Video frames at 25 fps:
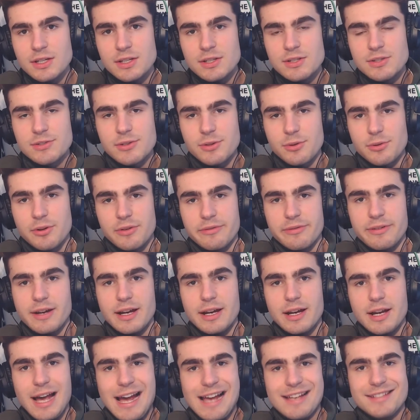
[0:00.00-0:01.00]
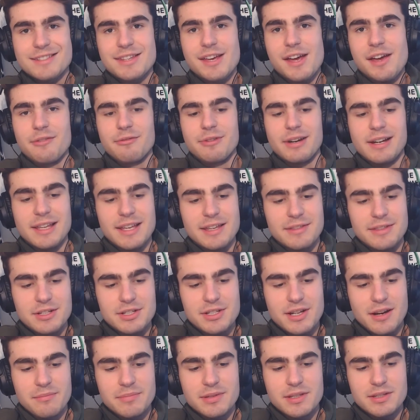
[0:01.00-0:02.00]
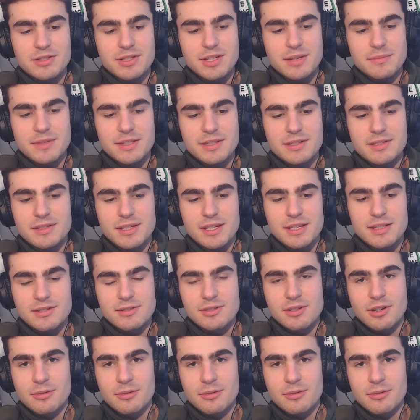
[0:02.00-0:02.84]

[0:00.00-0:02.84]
sort of asset really in the Championship this season.